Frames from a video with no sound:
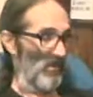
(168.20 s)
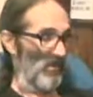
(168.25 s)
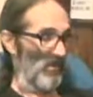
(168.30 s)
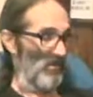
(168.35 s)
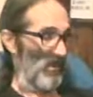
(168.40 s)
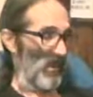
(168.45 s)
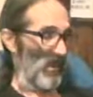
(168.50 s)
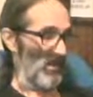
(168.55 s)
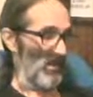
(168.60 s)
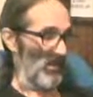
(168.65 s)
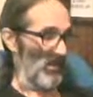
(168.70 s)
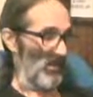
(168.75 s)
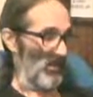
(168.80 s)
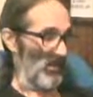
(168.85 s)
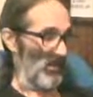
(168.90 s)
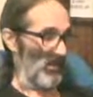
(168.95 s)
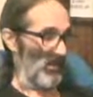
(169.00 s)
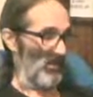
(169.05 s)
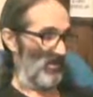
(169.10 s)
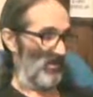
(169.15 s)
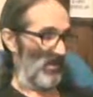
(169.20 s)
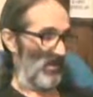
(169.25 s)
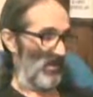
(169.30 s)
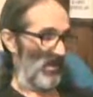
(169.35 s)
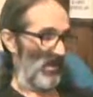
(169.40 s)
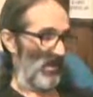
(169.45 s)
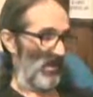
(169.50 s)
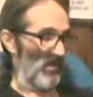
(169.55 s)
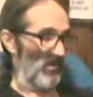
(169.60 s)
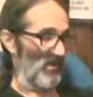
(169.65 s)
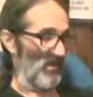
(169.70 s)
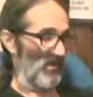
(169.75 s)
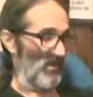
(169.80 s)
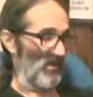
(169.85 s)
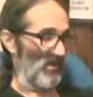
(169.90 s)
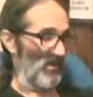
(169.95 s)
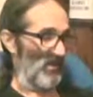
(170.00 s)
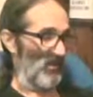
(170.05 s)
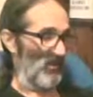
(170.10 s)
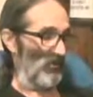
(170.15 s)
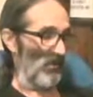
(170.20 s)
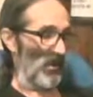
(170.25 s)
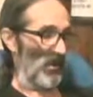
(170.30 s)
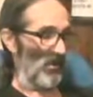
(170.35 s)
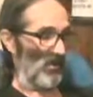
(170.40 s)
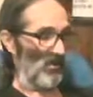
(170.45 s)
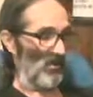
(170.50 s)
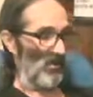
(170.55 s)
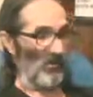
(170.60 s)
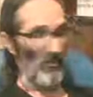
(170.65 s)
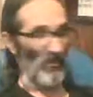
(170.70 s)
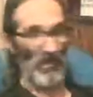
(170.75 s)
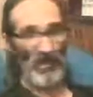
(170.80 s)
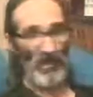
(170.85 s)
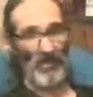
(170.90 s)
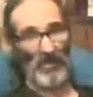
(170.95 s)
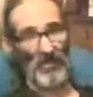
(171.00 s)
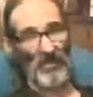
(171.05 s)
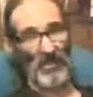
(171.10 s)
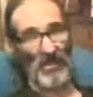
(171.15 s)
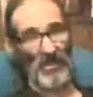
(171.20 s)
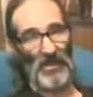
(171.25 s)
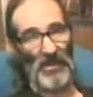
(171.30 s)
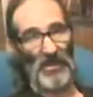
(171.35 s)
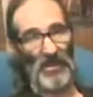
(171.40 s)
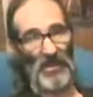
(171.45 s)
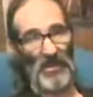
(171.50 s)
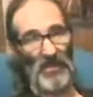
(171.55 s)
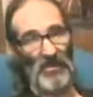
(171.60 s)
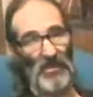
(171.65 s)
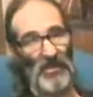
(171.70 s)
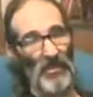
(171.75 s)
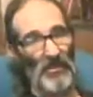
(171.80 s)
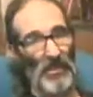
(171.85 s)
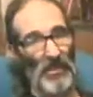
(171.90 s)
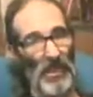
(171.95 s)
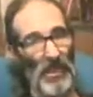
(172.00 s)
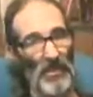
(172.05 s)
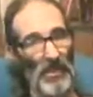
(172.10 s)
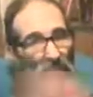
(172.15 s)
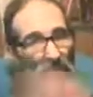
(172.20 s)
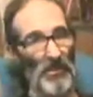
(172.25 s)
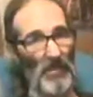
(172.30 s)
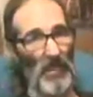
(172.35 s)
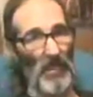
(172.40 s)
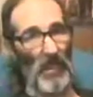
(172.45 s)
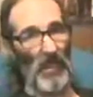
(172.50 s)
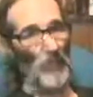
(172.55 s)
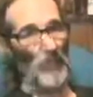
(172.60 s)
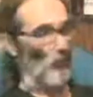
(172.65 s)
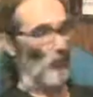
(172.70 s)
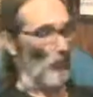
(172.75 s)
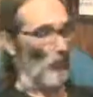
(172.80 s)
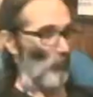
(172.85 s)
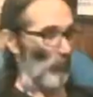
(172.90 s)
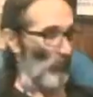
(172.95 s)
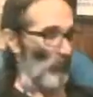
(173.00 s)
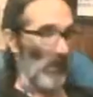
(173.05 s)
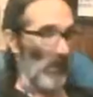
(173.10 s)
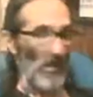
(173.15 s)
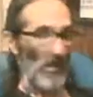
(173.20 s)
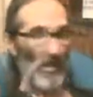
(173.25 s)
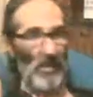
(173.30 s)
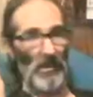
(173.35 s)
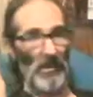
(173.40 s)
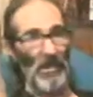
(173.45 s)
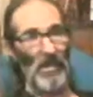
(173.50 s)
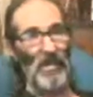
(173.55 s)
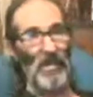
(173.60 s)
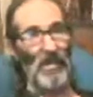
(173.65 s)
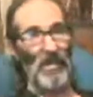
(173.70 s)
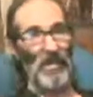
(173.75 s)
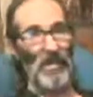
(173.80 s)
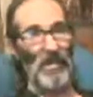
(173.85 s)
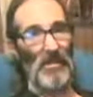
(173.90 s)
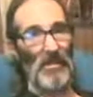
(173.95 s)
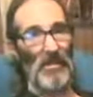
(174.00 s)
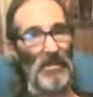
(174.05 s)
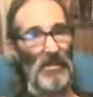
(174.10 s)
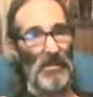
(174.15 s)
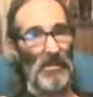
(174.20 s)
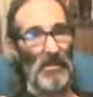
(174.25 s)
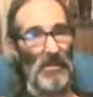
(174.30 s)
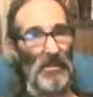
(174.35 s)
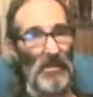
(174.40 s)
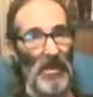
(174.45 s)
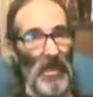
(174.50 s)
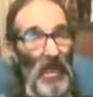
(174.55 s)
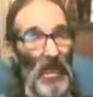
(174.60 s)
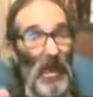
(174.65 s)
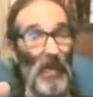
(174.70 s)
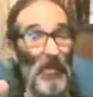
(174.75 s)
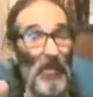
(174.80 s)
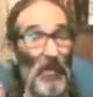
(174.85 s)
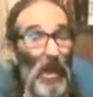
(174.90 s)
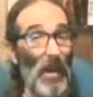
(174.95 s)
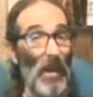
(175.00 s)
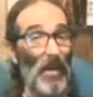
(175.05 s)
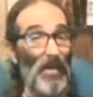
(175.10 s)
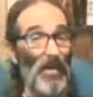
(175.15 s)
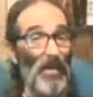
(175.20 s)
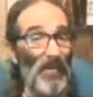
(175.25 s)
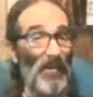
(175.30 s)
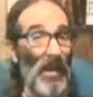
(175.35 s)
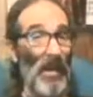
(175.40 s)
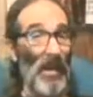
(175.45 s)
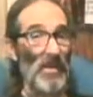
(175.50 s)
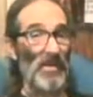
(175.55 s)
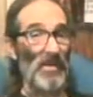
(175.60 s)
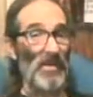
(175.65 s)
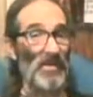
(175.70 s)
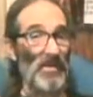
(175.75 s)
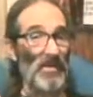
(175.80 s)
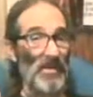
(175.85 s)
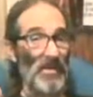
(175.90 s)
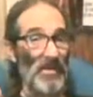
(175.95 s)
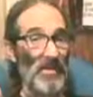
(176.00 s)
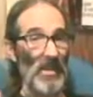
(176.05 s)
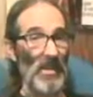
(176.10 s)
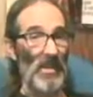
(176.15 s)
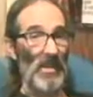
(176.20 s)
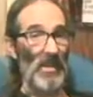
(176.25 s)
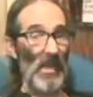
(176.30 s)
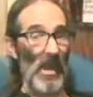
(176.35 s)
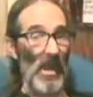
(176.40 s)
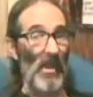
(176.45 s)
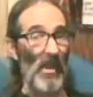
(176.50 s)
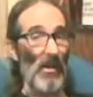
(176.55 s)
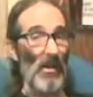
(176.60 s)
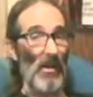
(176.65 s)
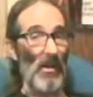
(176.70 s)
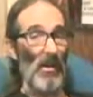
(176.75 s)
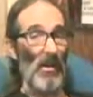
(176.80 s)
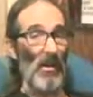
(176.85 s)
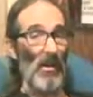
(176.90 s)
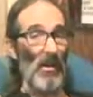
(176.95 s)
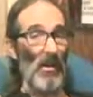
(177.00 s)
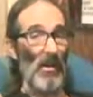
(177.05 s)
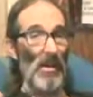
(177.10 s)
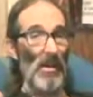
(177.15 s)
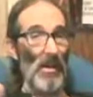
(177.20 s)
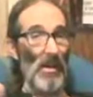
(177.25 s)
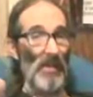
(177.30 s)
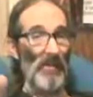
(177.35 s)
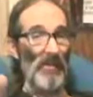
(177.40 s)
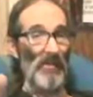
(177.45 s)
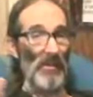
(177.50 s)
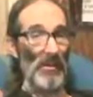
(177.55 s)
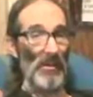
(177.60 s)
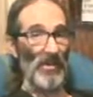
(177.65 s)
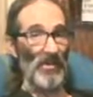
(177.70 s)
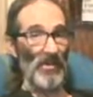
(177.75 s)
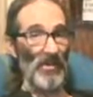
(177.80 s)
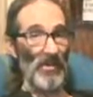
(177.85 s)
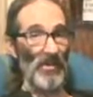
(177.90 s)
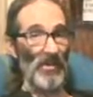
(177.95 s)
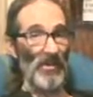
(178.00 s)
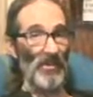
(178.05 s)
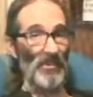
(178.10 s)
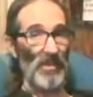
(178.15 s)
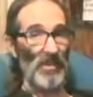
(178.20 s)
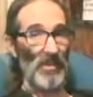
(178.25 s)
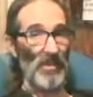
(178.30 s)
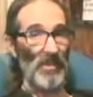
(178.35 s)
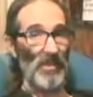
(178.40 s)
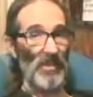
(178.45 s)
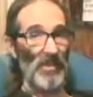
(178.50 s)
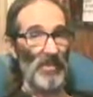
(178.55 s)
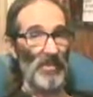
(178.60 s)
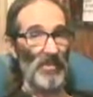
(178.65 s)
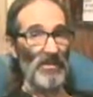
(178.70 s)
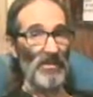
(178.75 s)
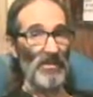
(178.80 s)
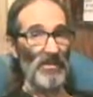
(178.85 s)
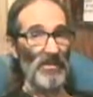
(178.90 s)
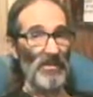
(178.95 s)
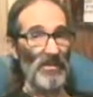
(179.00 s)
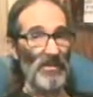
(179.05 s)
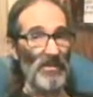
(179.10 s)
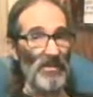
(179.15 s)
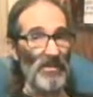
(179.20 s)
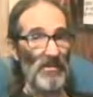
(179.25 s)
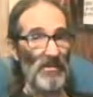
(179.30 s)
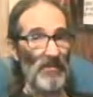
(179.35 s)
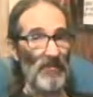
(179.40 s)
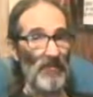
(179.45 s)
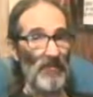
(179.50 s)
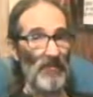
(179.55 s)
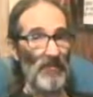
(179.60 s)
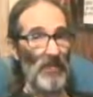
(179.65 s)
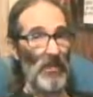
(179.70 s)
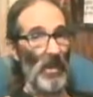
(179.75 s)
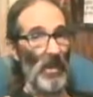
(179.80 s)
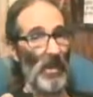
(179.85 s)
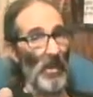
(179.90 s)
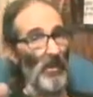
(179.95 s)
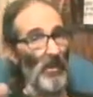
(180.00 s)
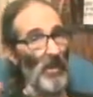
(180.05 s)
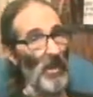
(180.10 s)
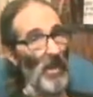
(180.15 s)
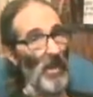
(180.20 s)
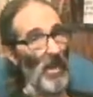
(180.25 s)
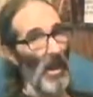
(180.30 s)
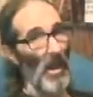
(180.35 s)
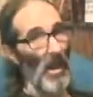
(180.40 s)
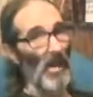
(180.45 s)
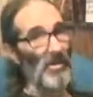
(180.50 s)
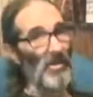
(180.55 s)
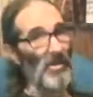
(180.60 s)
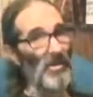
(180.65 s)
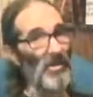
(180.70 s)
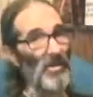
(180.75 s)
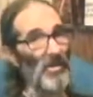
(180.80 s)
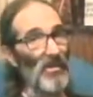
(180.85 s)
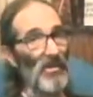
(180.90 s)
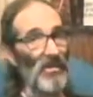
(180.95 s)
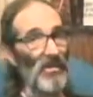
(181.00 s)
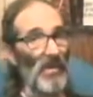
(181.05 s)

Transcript: makes it so that she can't see correctly what's going on in the world, blah, blah, blah. Look, I admire the fact that she's getting out and voicing her opinions. I'm not too